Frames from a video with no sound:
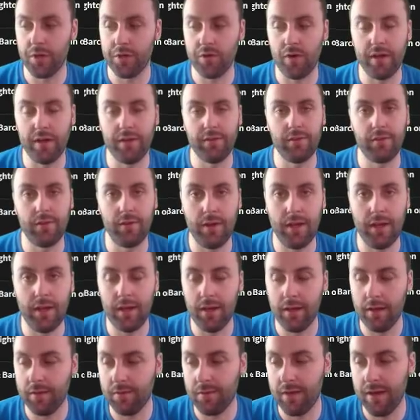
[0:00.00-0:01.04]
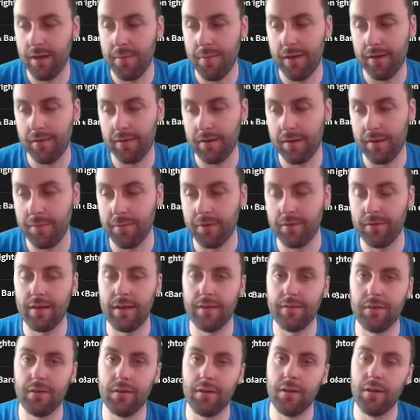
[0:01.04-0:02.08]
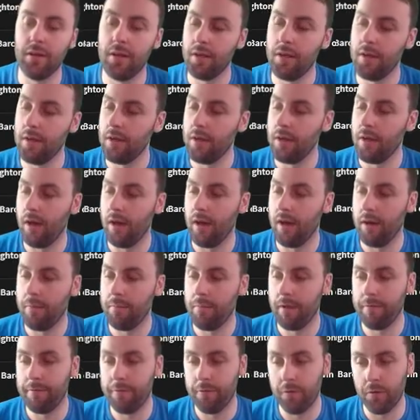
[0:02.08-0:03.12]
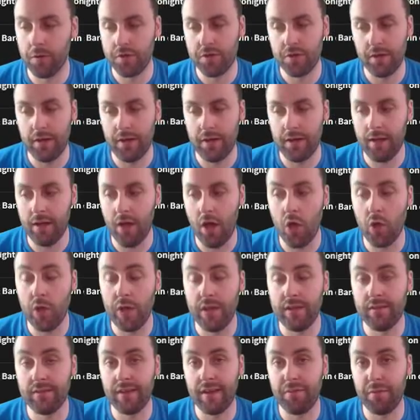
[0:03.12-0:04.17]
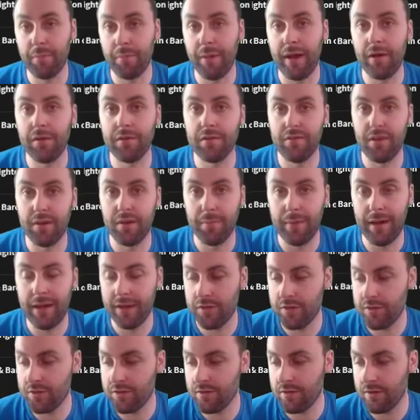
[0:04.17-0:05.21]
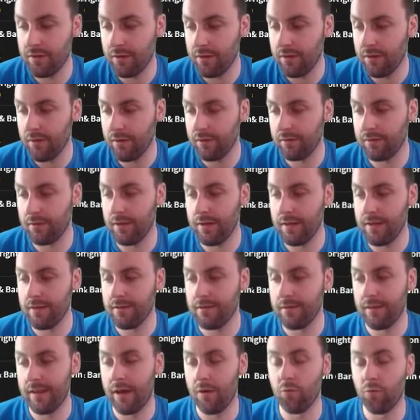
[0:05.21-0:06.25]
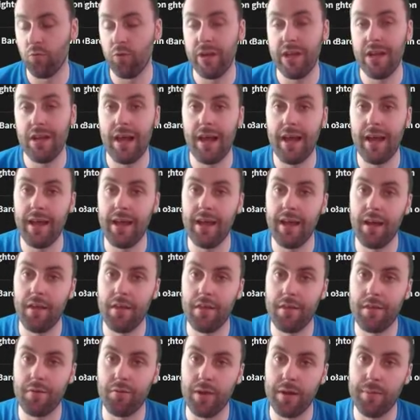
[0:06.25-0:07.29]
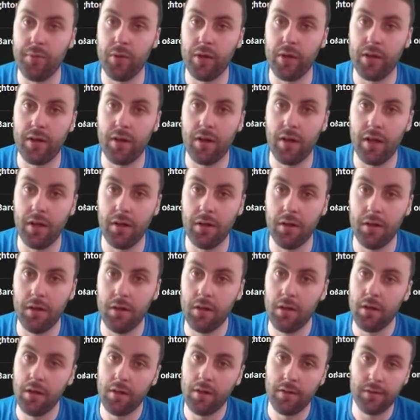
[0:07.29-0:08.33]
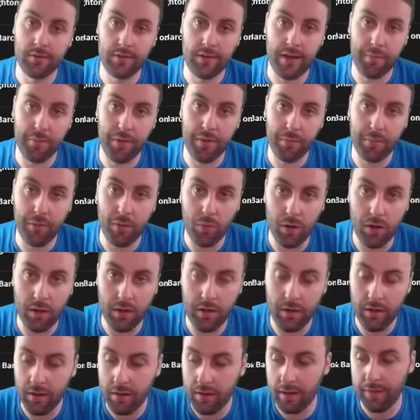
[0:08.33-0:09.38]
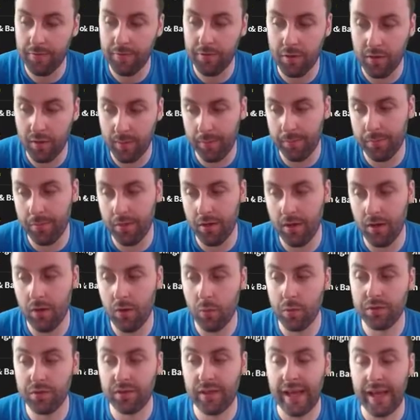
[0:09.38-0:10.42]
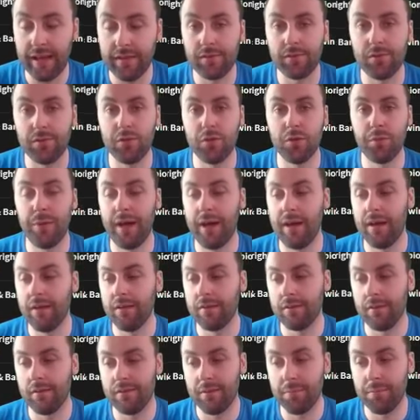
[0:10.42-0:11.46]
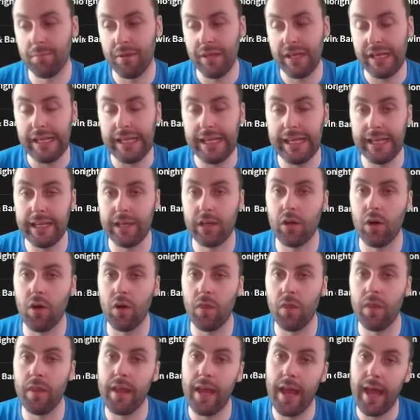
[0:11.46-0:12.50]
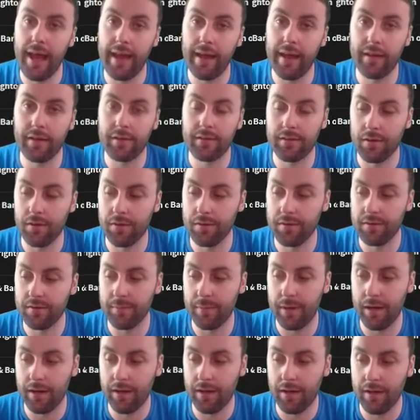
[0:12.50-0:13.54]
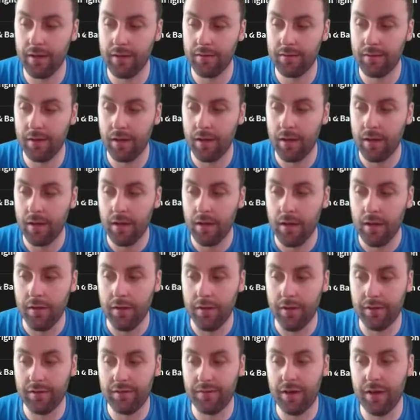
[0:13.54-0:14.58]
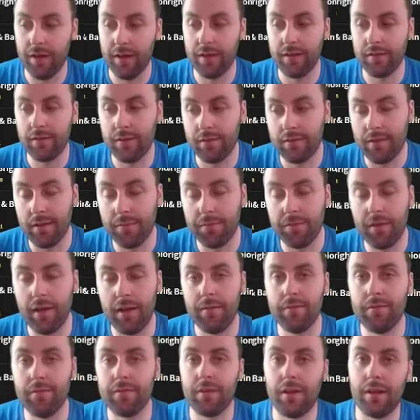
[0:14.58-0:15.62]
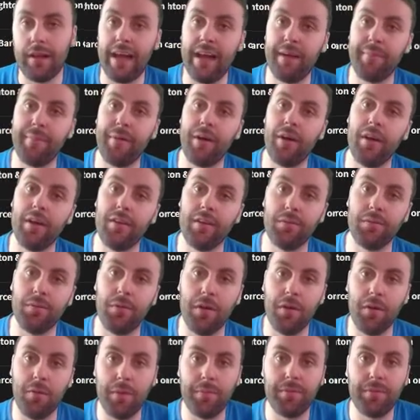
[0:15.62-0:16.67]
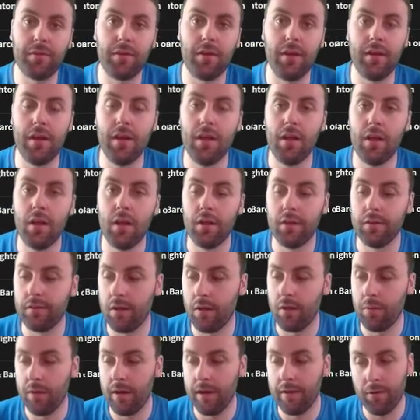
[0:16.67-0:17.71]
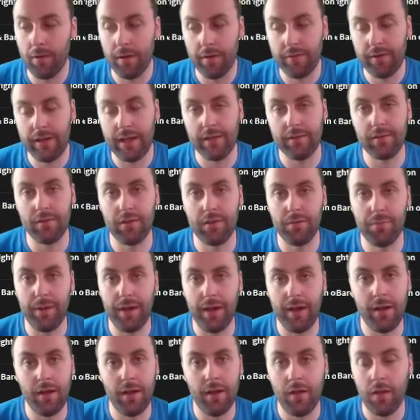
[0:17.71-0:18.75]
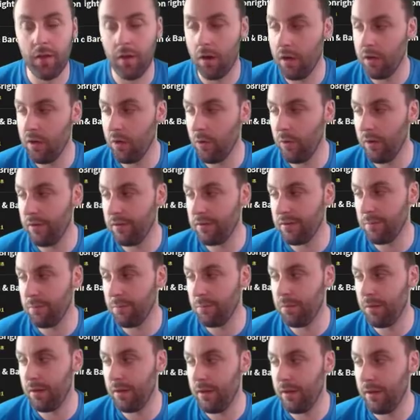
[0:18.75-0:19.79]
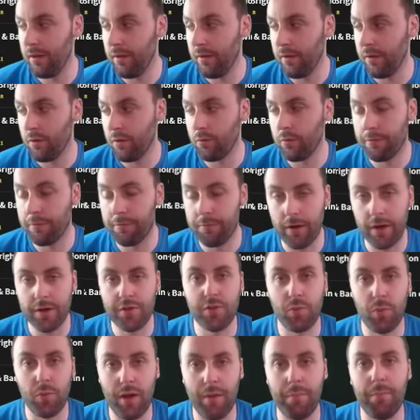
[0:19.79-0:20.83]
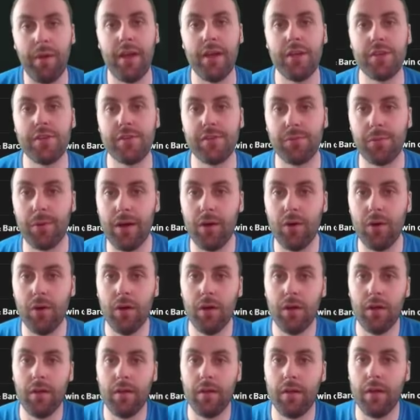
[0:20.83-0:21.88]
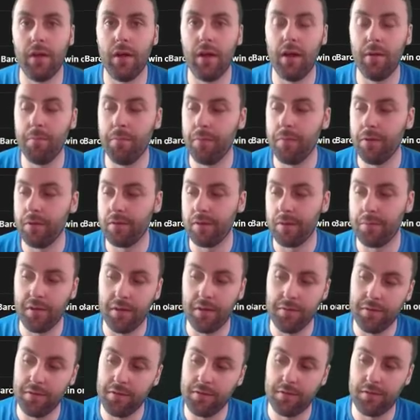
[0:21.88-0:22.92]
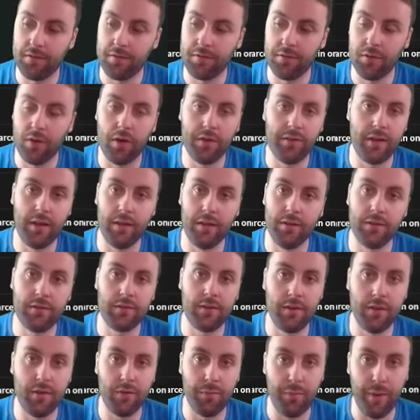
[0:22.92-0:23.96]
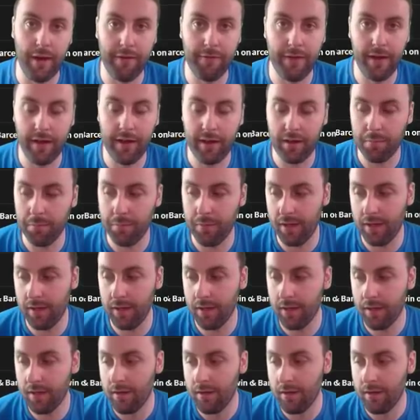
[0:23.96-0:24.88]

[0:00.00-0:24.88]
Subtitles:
tried to do here, £20 at 3.7. Unfortunately, only £7 of it matched, so I need to now relay at 3.9. Step number one, if you remember, was cancel your bet. So simply click on the X on Smarkets. Now, Smarkets can sometimes lag behind as well, the website. So whenever I've cancelled the bet, I always simply refresh the web page as well. Sometimes it's just not as instant as Betfair can be.